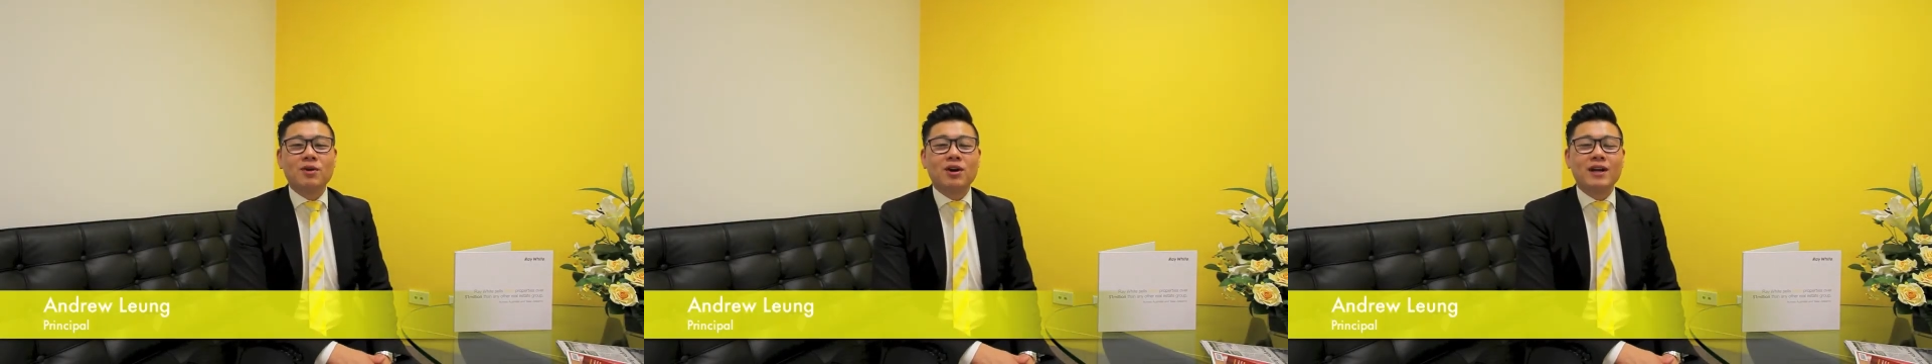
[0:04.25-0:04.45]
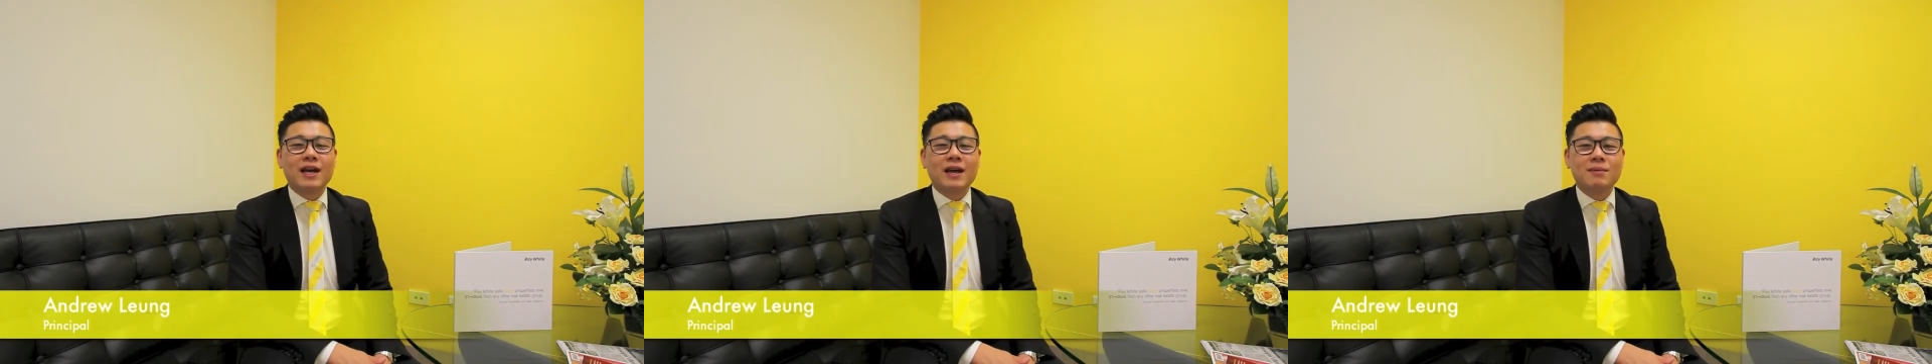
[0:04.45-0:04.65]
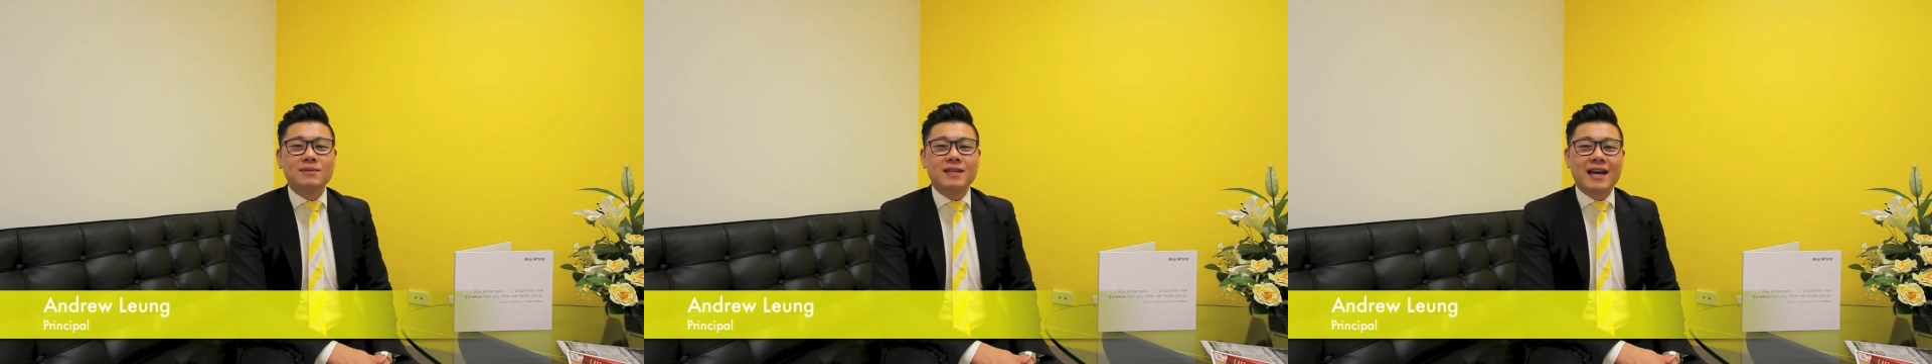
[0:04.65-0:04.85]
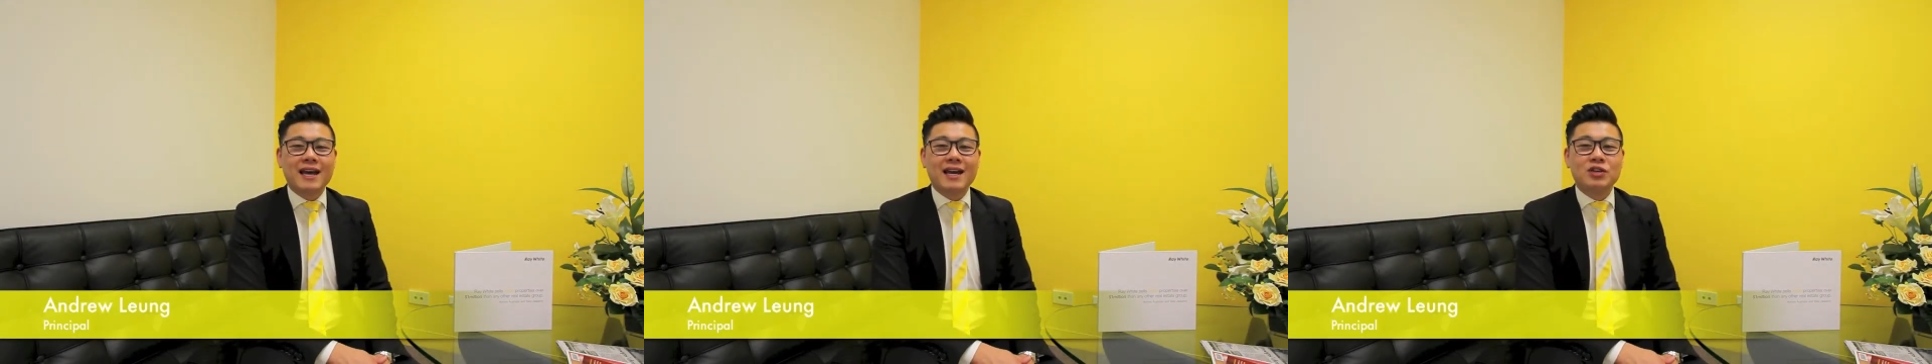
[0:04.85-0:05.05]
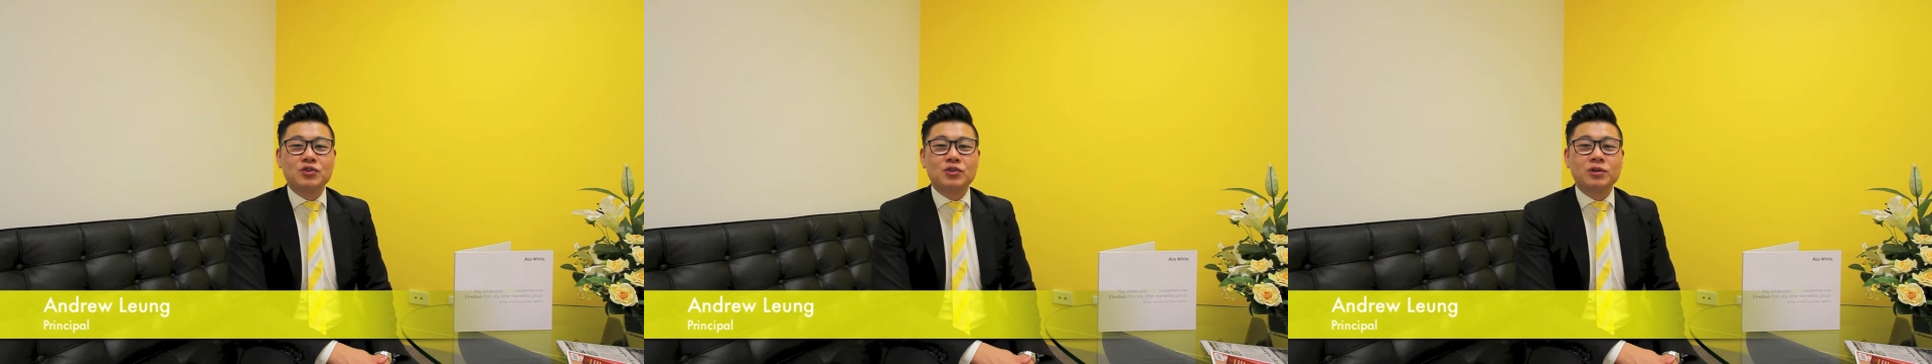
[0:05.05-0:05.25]
my name's
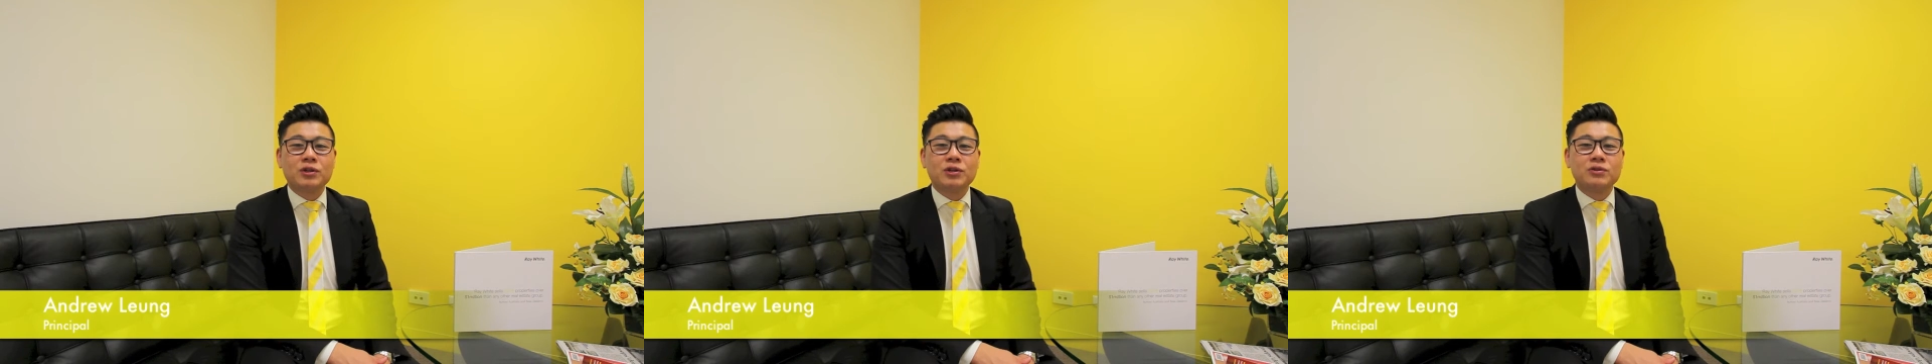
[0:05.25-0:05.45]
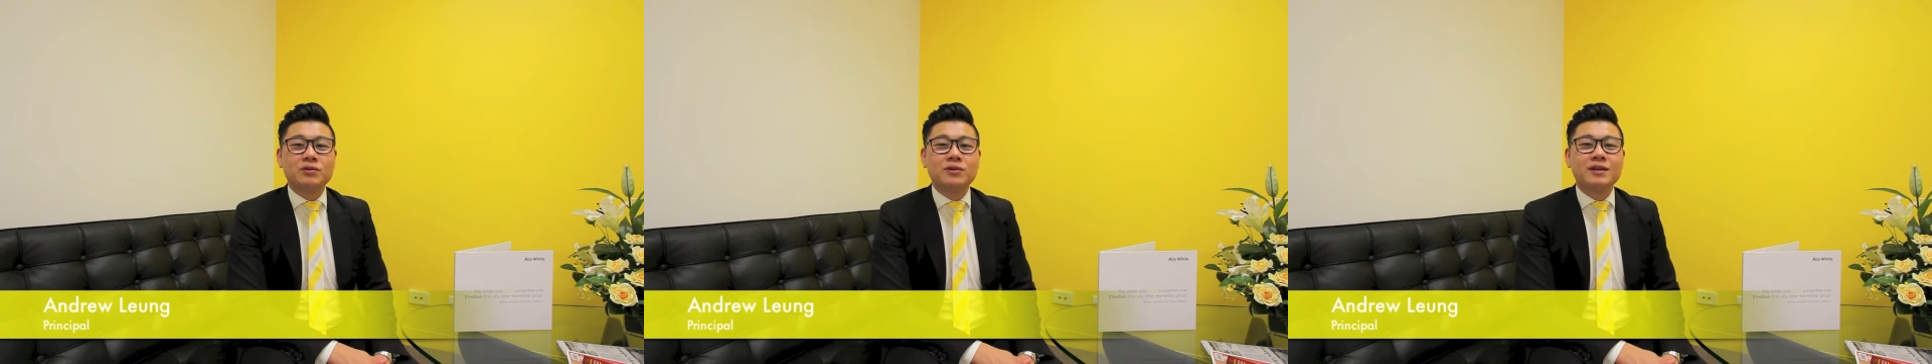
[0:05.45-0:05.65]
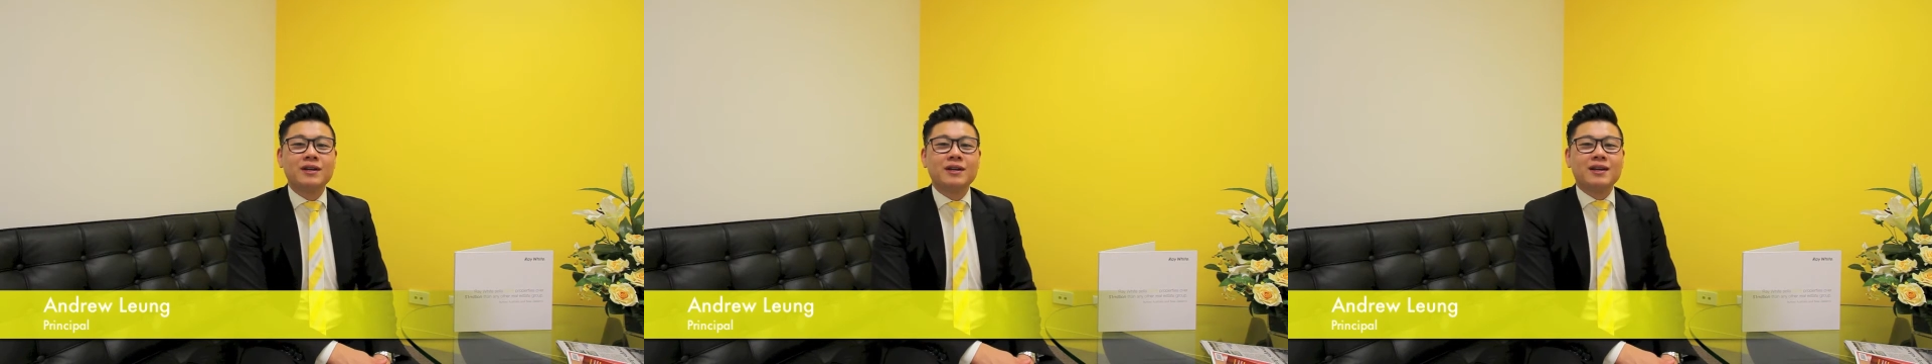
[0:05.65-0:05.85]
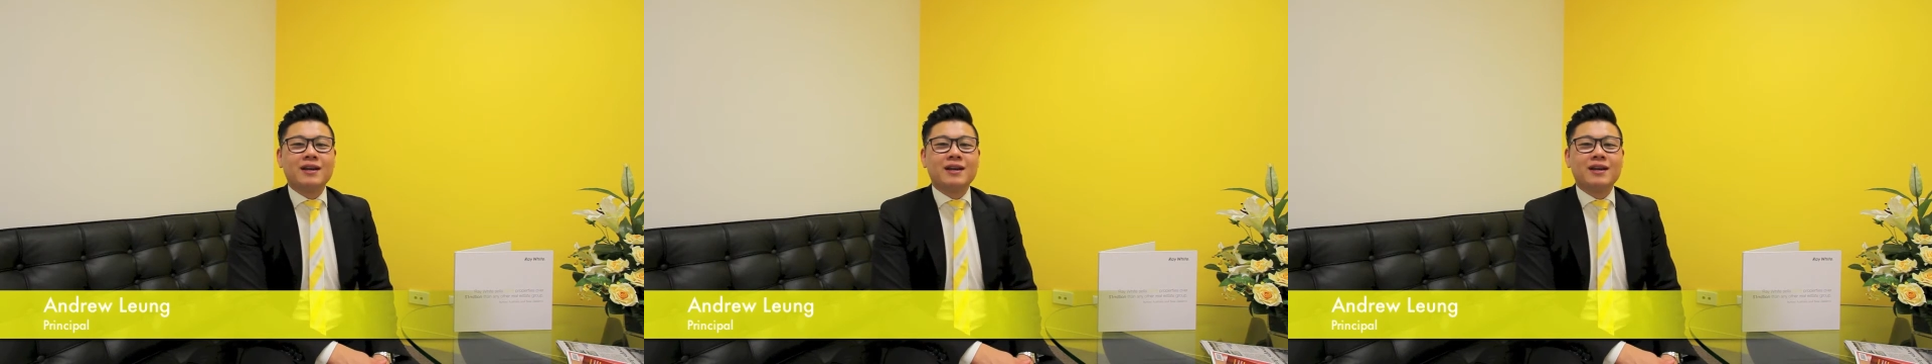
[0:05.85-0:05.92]
Andrew Leung,